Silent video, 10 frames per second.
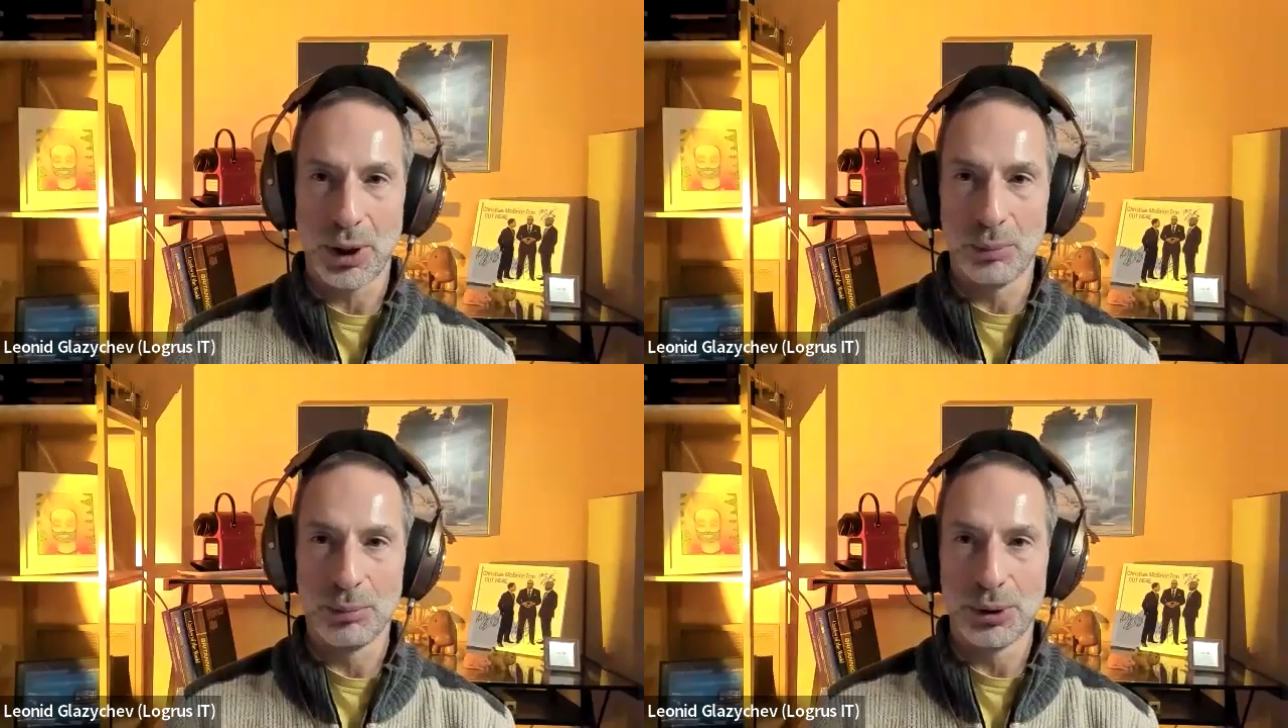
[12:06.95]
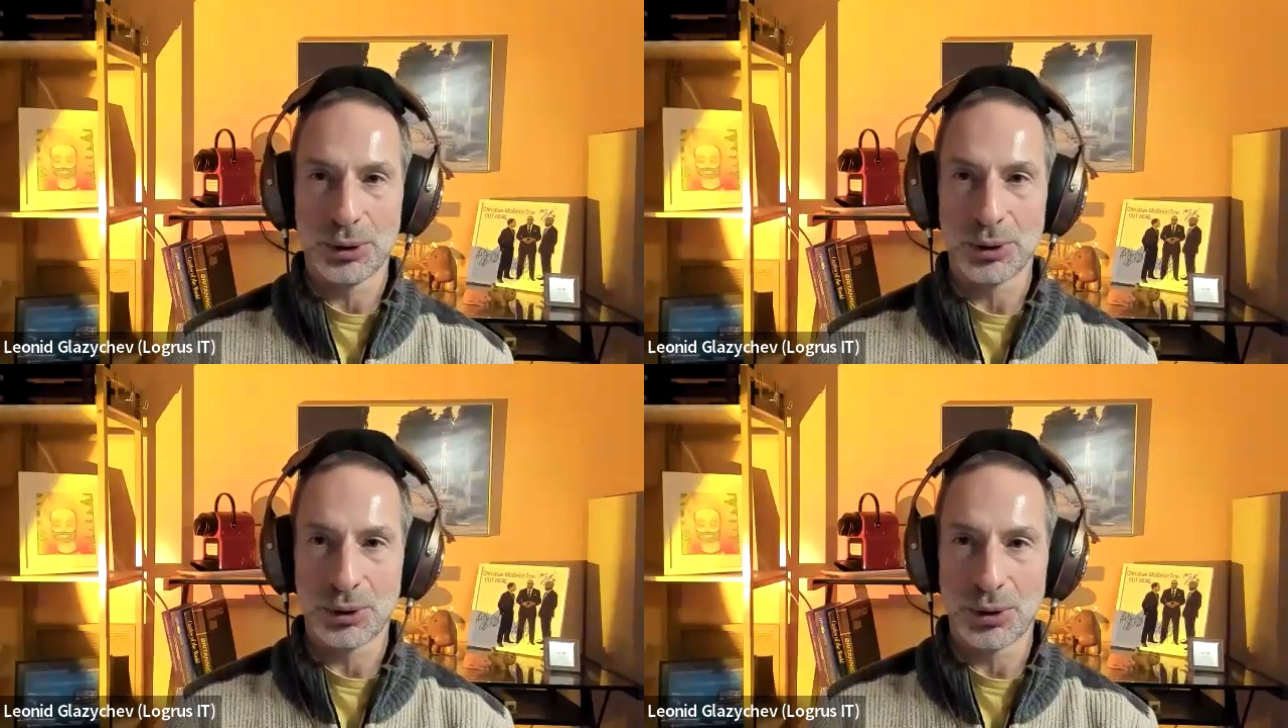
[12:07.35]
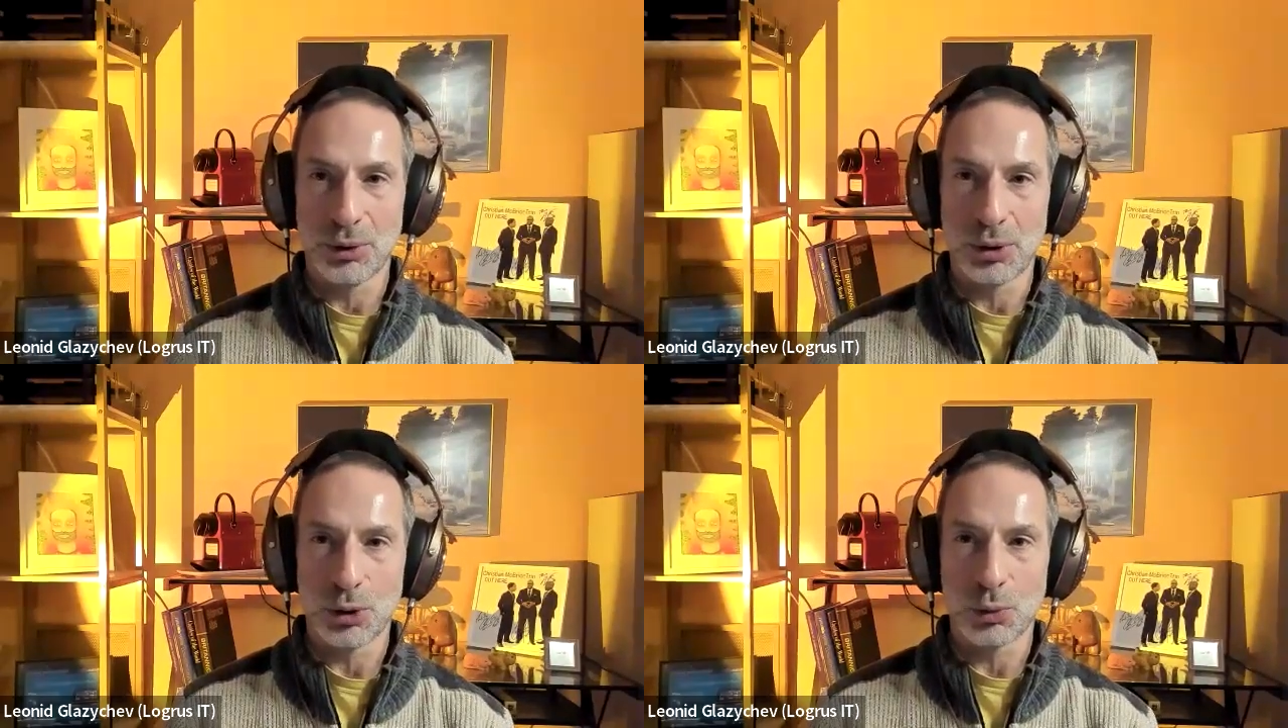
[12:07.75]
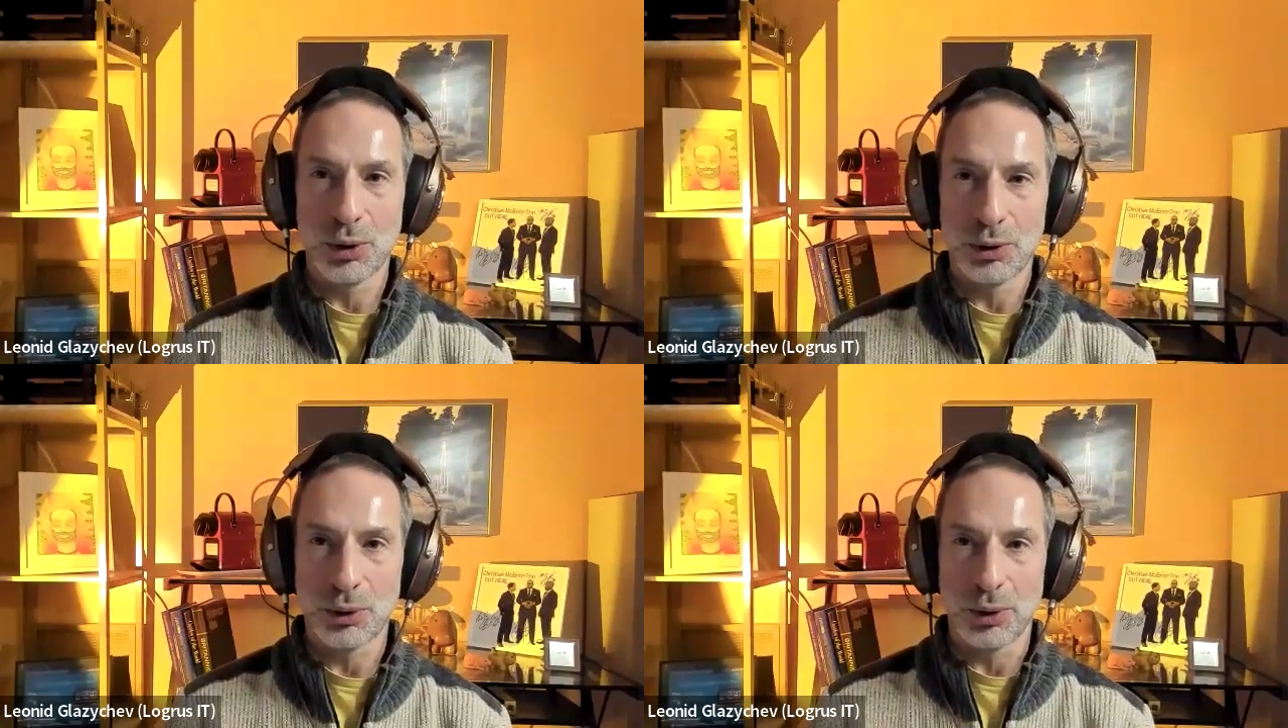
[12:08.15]
I mentioned this
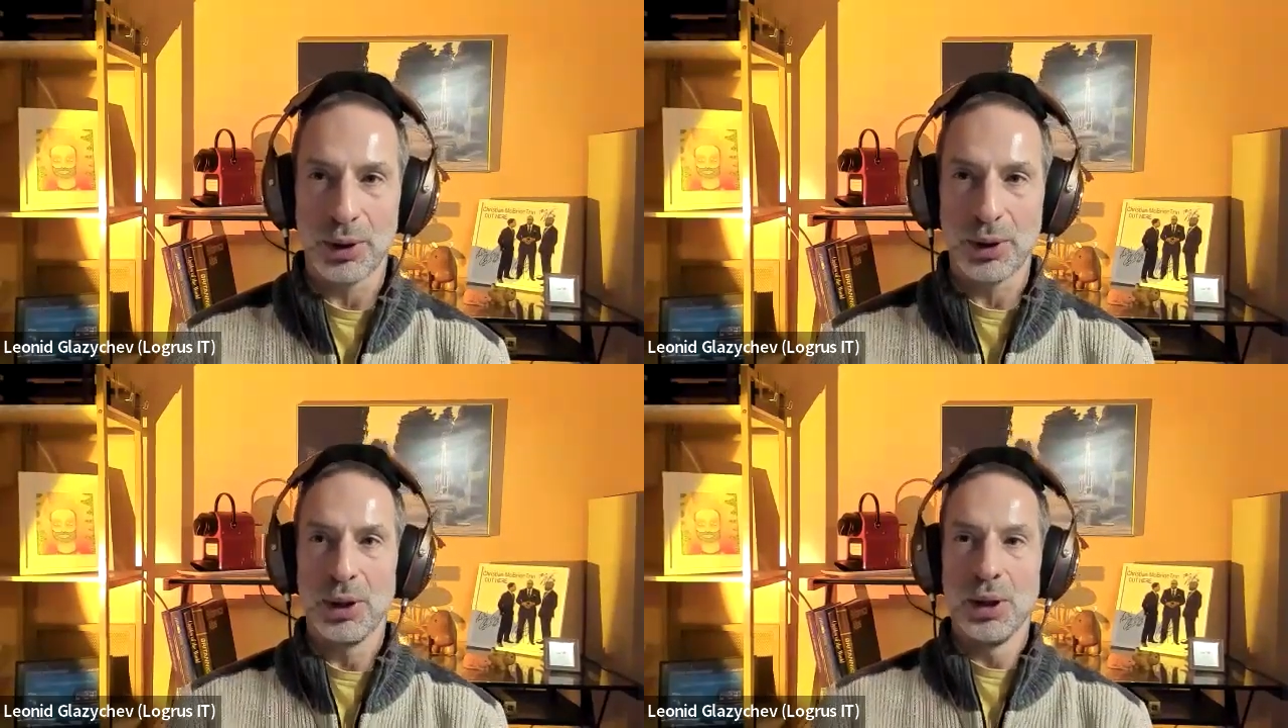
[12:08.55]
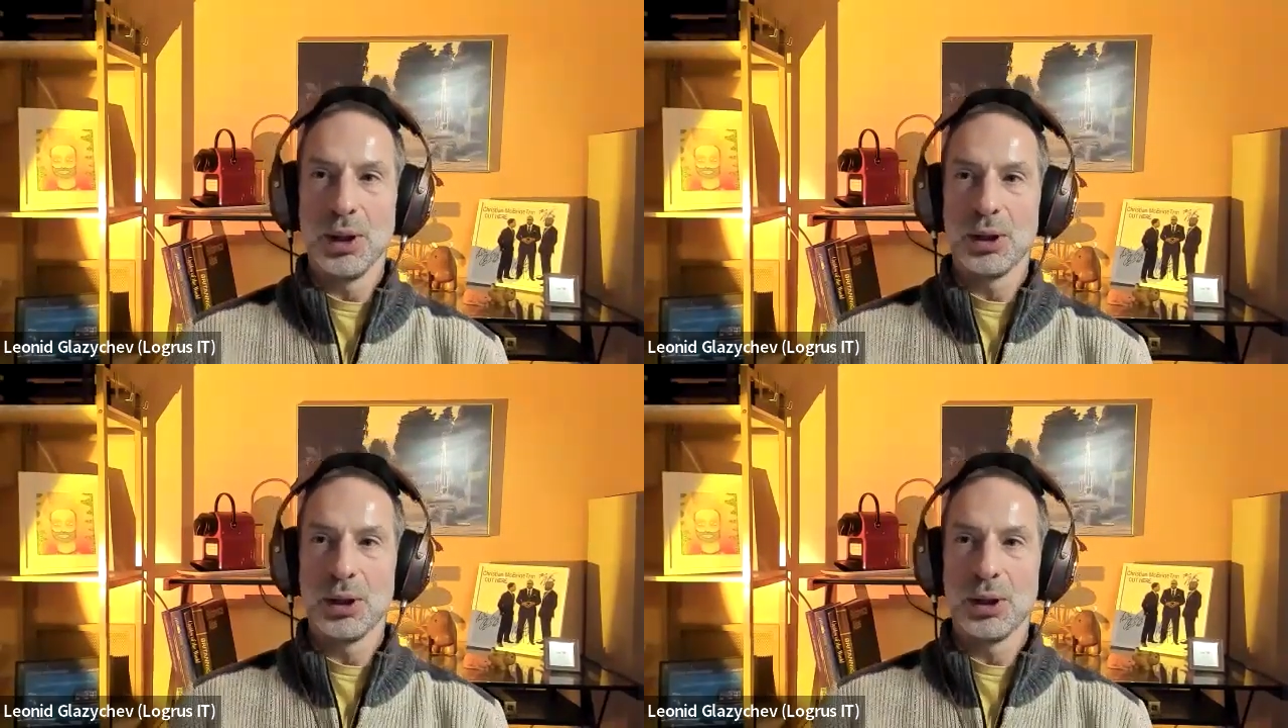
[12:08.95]
word earlier.